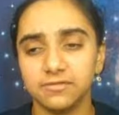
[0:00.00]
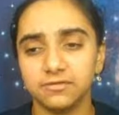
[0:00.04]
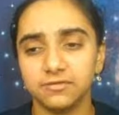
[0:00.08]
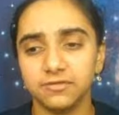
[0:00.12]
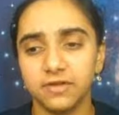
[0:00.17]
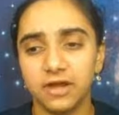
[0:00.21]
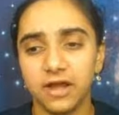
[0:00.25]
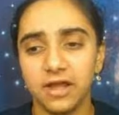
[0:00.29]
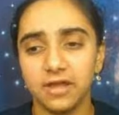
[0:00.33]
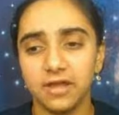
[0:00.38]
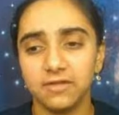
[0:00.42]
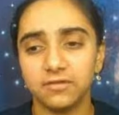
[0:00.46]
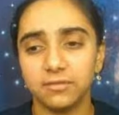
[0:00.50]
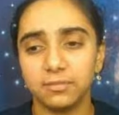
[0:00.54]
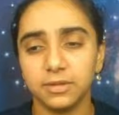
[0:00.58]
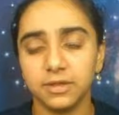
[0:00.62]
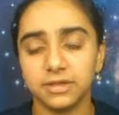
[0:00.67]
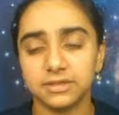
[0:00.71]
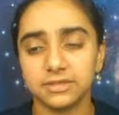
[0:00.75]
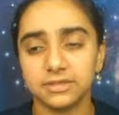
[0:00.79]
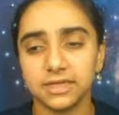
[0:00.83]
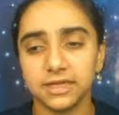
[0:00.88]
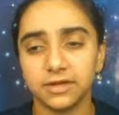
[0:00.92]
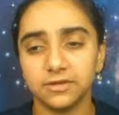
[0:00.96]
5
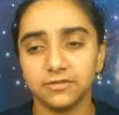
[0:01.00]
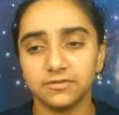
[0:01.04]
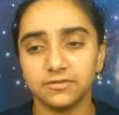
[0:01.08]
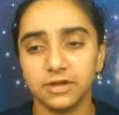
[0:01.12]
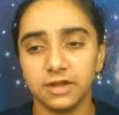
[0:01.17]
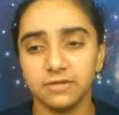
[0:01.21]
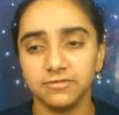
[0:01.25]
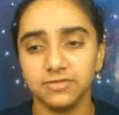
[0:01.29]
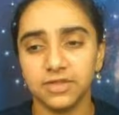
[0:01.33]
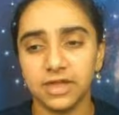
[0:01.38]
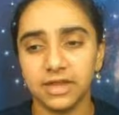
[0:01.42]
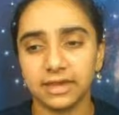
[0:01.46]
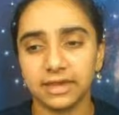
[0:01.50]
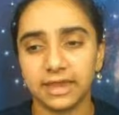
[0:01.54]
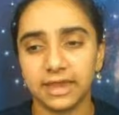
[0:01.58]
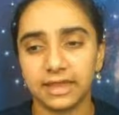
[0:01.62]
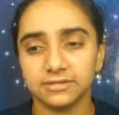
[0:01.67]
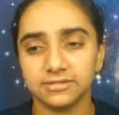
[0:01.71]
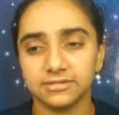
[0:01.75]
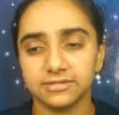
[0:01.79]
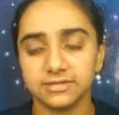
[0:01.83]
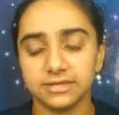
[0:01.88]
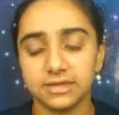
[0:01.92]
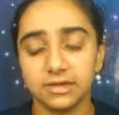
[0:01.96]
plus negative 5, that
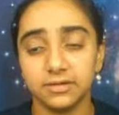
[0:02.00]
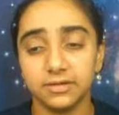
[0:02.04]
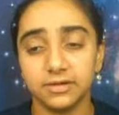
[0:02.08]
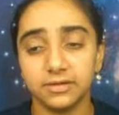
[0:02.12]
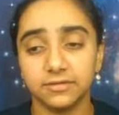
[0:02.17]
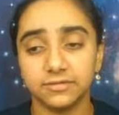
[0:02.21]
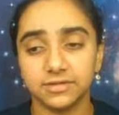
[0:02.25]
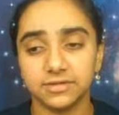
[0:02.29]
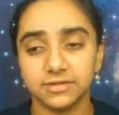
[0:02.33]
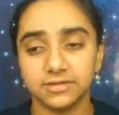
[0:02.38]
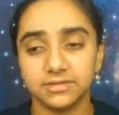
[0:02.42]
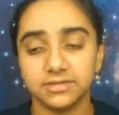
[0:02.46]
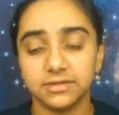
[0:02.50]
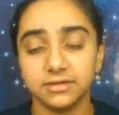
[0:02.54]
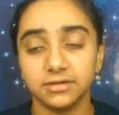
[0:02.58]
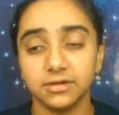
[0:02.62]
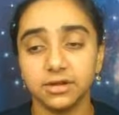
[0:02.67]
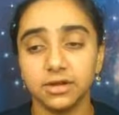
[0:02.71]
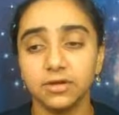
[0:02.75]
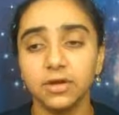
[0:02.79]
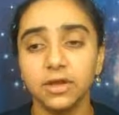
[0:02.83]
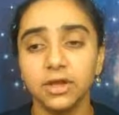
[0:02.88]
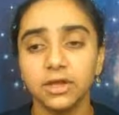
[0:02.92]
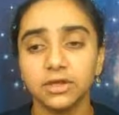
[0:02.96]
cancels out and gives us
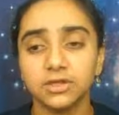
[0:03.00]
0.